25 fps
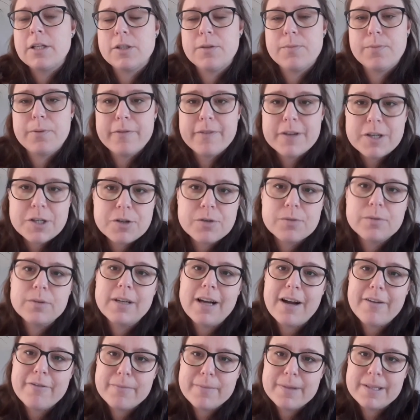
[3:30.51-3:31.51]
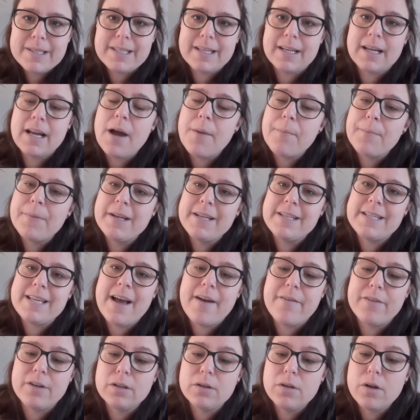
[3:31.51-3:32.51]
provincial governments and companies
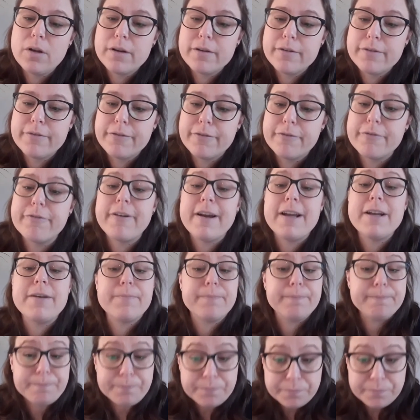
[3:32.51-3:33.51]
have a lot of freedom